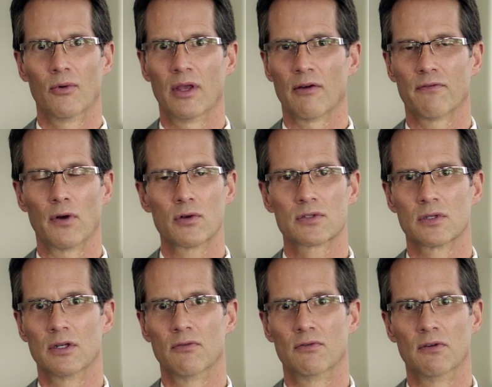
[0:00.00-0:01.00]
We have folks
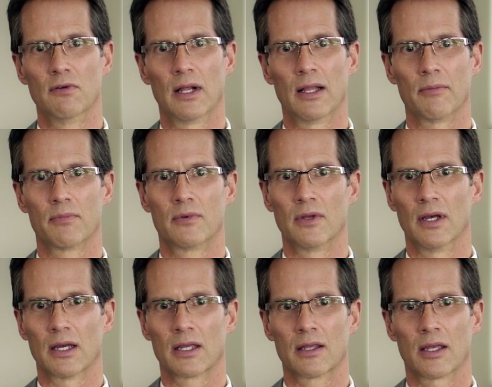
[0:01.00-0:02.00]
that have developed
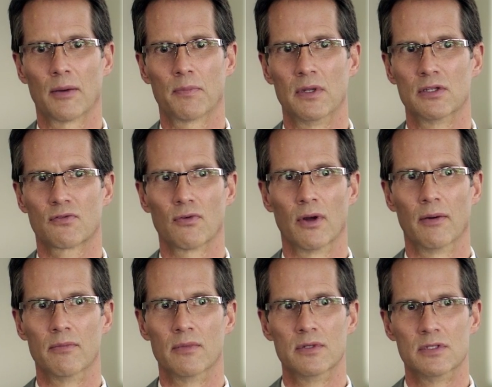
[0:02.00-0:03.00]
companies
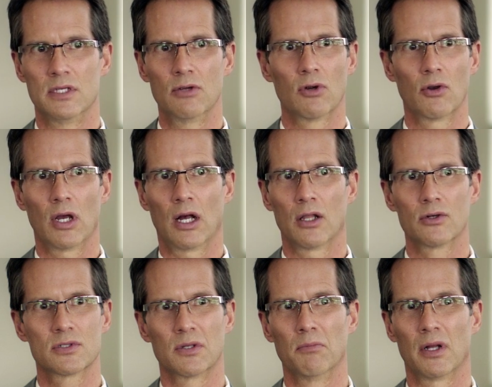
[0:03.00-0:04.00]
from
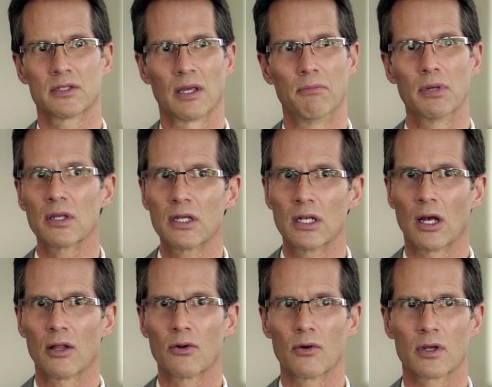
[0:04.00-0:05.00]
$0 to multi-billion
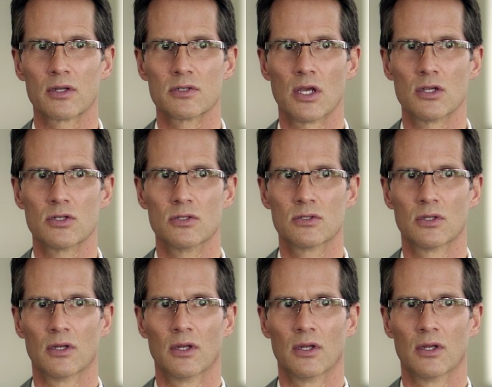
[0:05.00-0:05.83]
dollar organizations.